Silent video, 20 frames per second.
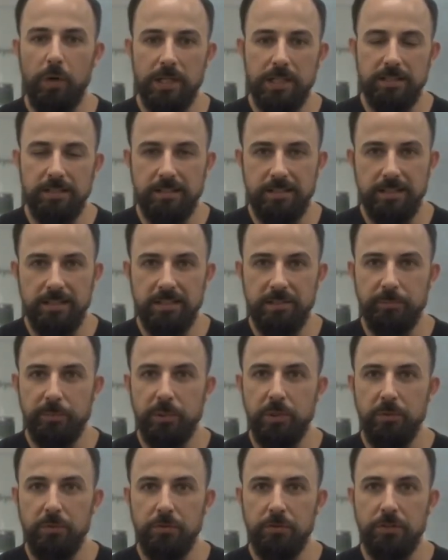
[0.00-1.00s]
is a disc
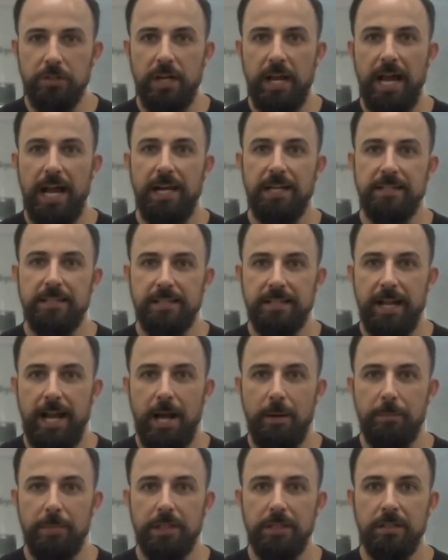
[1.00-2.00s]
bulge? How does it
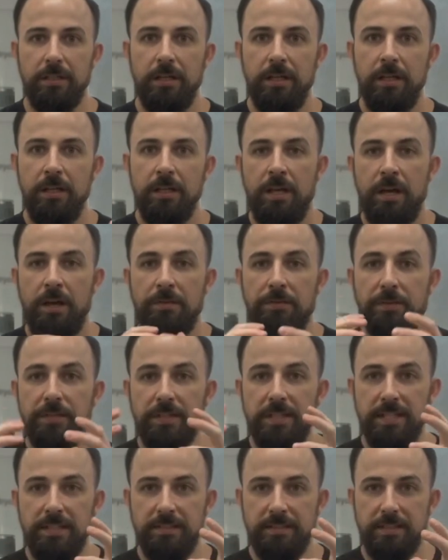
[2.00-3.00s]
happen? The
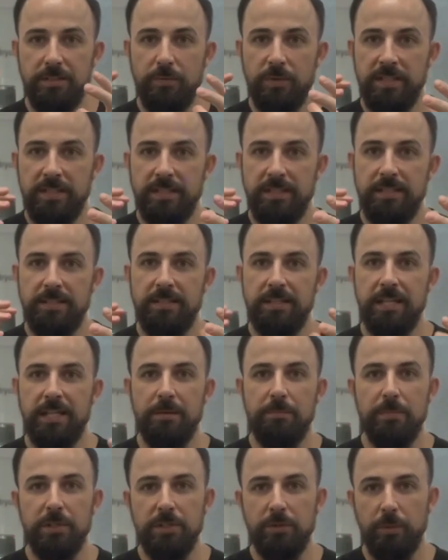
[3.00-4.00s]
disc is what sits
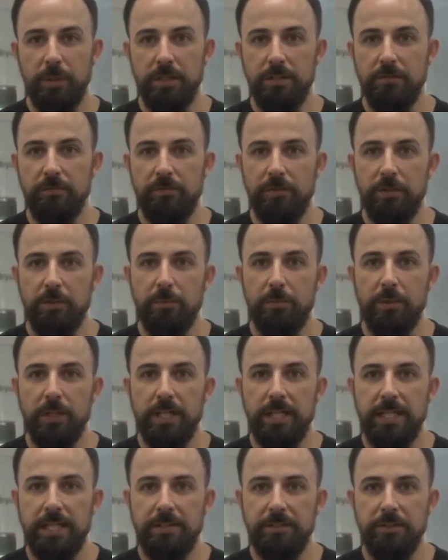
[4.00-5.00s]
in between your
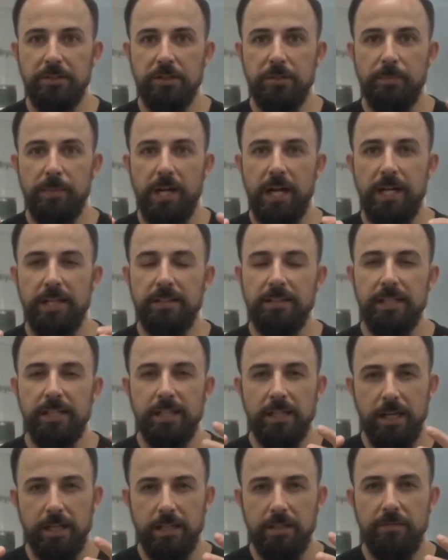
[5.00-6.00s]
vertebrae in your spine, and they
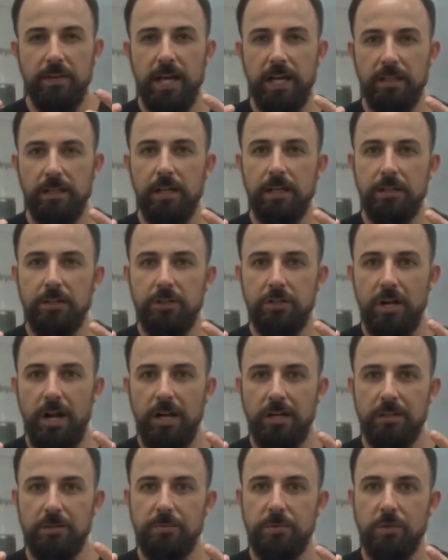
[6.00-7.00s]
kind of act like a
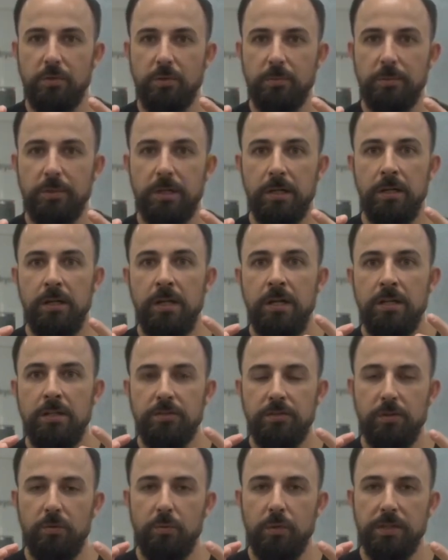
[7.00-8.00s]
shock absorber.
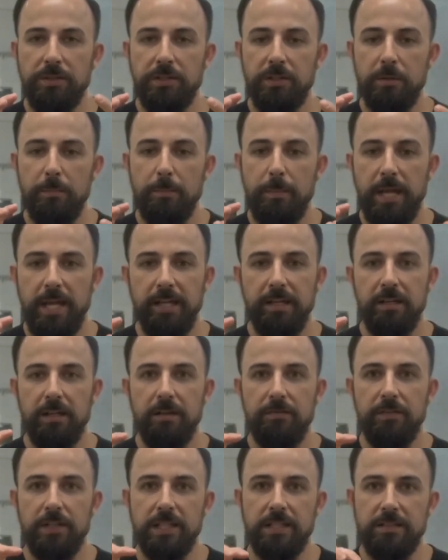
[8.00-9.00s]
So what they're made
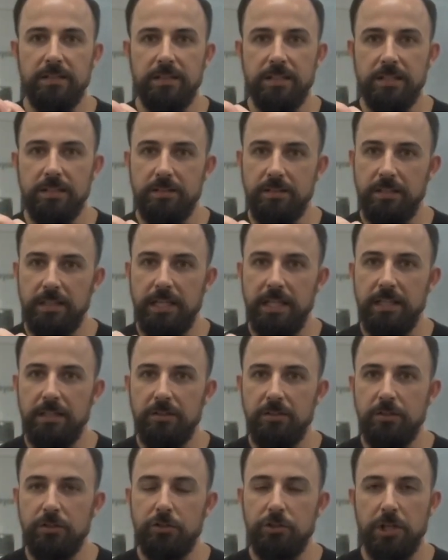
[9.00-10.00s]
of is this
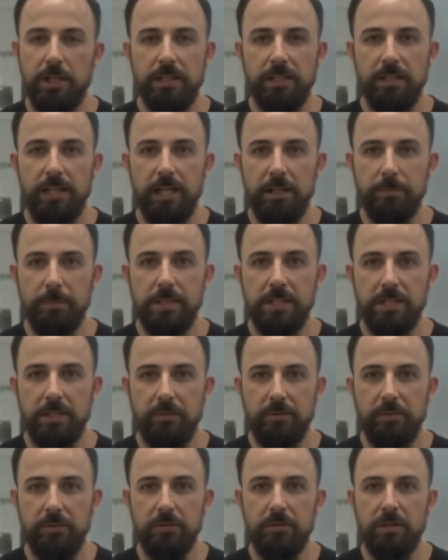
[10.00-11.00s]
inner jelly-like
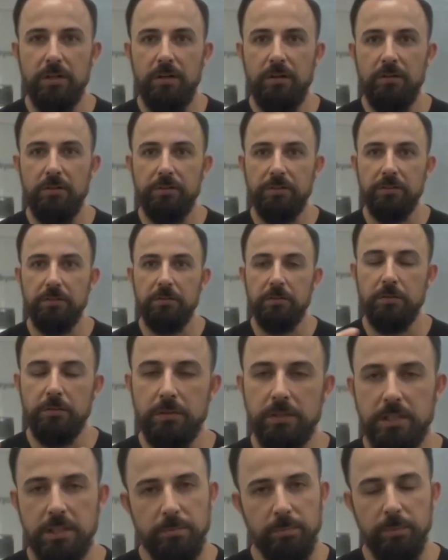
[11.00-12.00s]
material called the
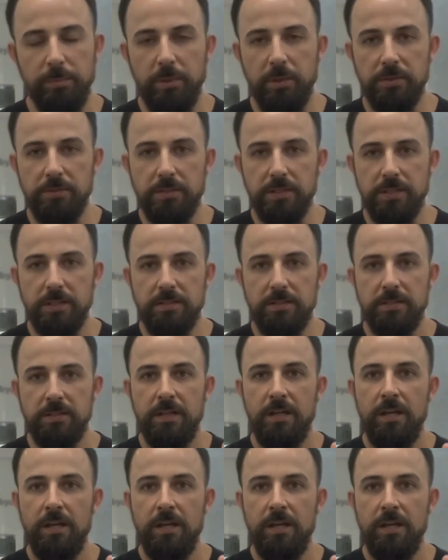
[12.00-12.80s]
nucleus pulposus,